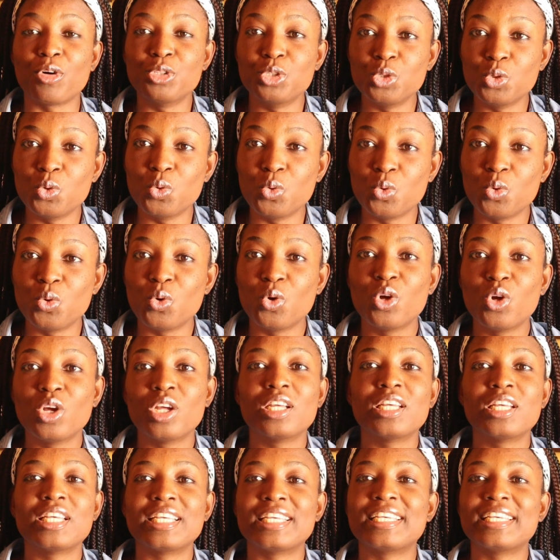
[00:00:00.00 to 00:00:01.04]
you
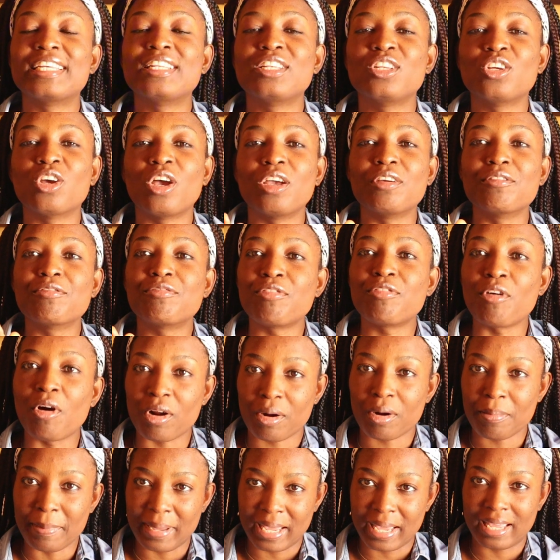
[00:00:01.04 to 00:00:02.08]
in your
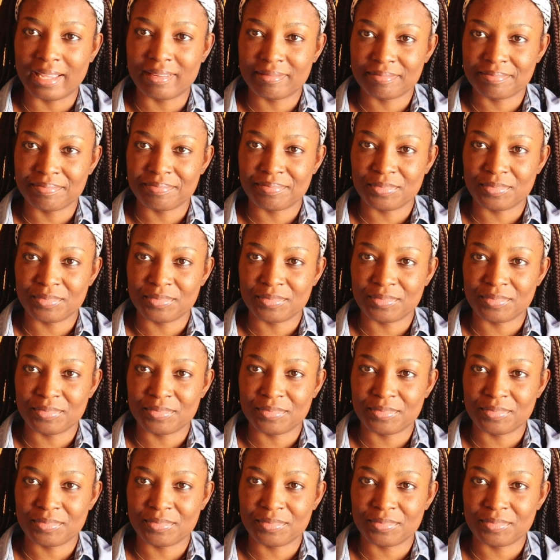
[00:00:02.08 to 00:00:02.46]
informe.